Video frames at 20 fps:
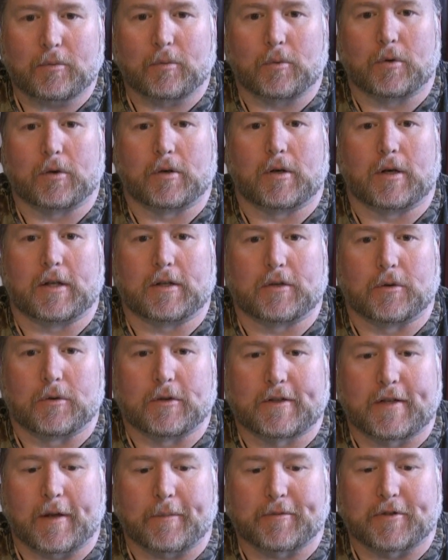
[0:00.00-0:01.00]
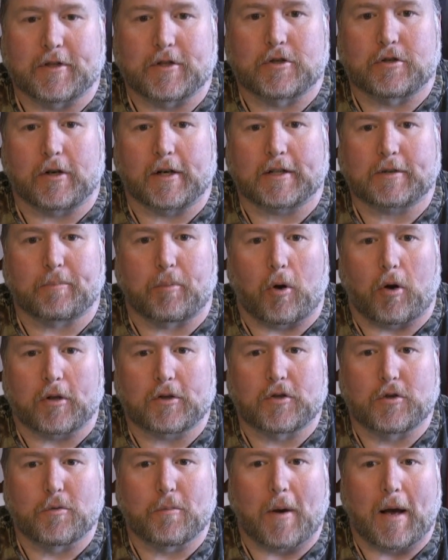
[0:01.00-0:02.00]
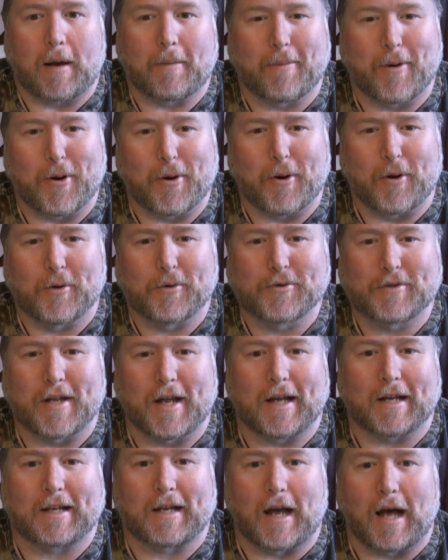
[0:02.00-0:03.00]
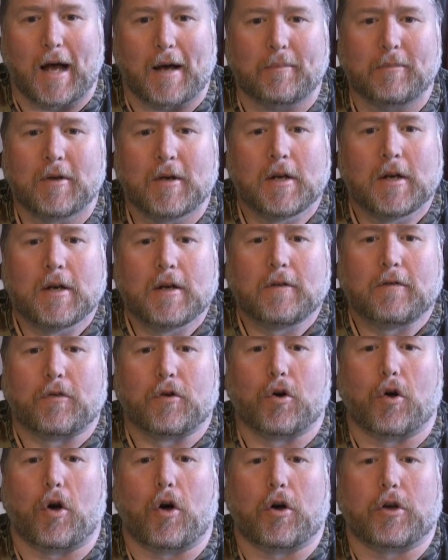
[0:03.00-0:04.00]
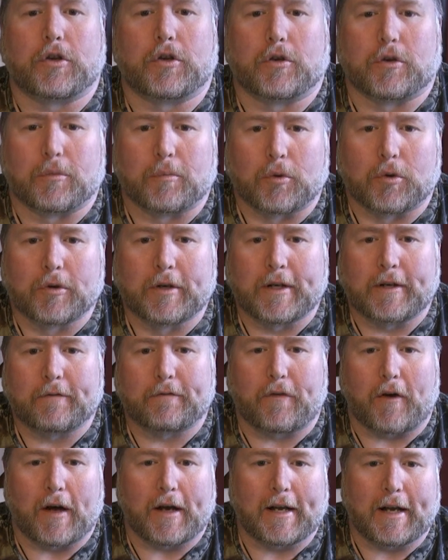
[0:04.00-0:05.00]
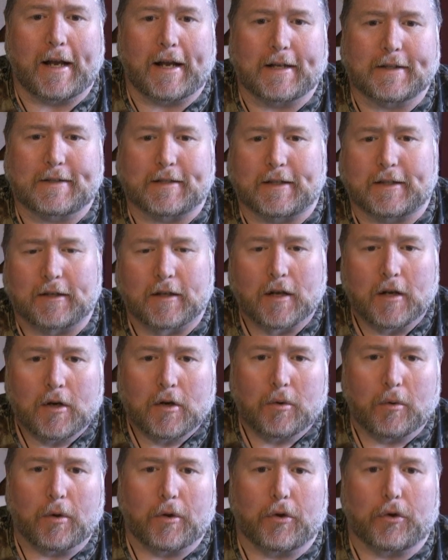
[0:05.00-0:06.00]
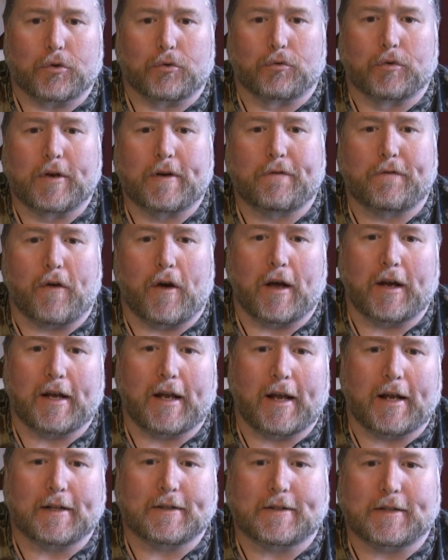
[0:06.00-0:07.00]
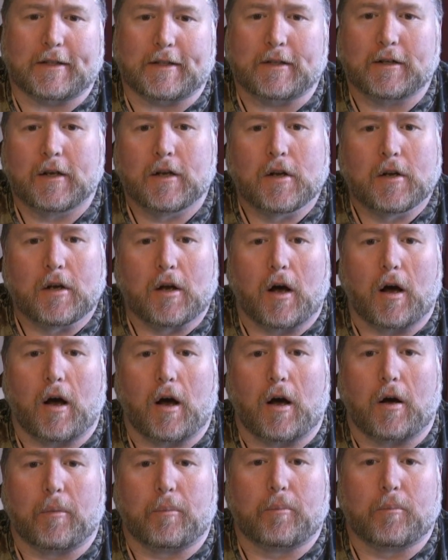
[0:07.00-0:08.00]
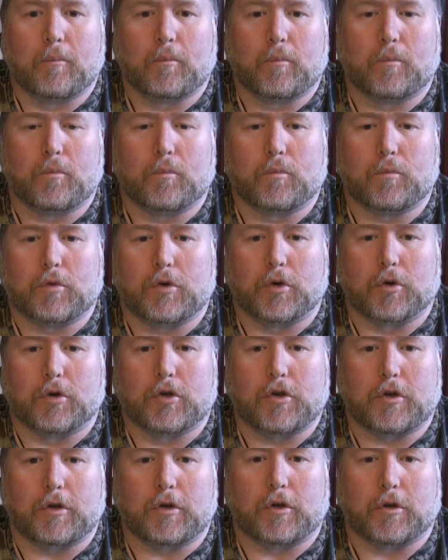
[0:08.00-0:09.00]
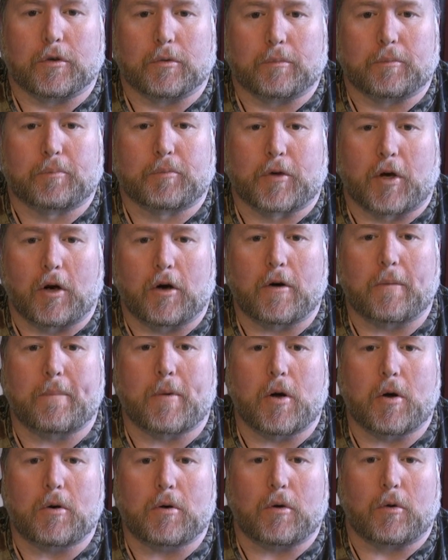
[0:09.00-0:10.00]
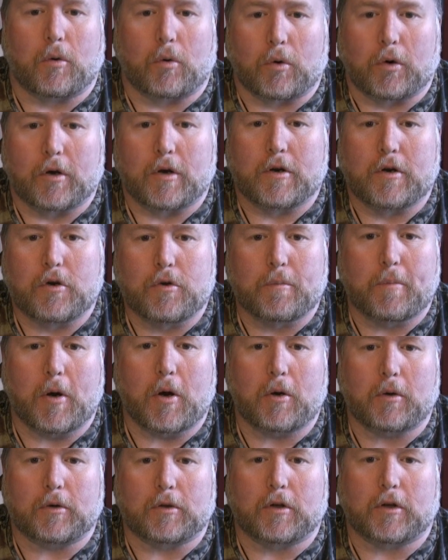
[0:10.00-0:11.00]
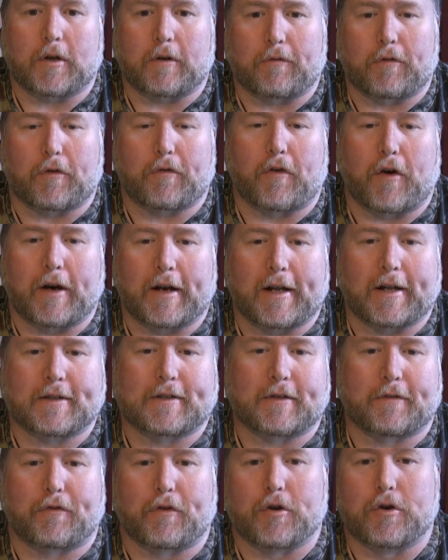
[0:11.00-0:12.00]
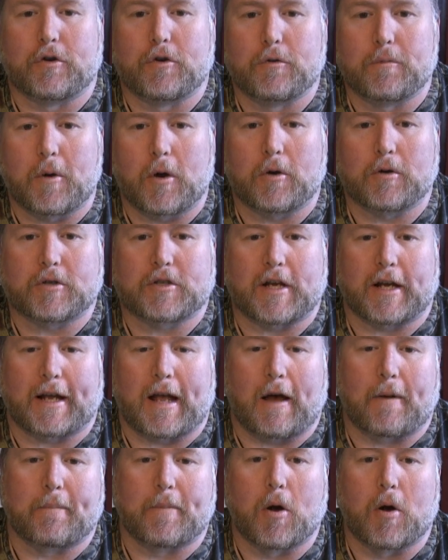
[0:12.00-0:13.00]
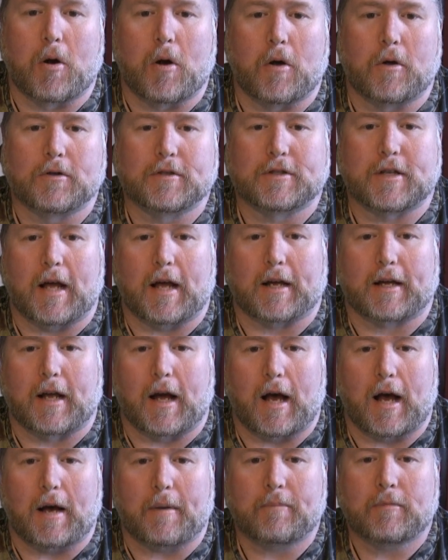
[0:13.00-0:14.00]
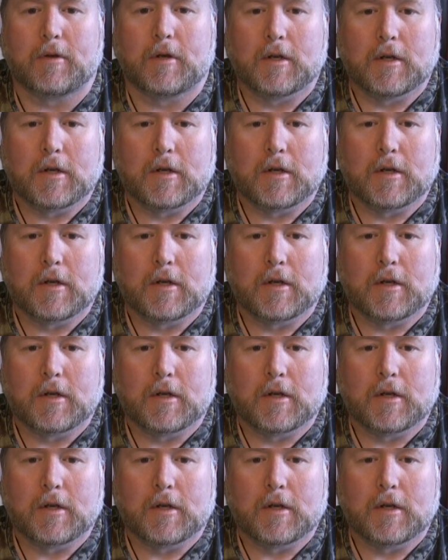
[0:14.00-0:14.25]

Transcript: We're doing tips and tricks brought to you by boatloans.com for all your marine financing, whether it's refinancing, your current boat or a new boat, looking for financing for a new boat, check out boatloans.com.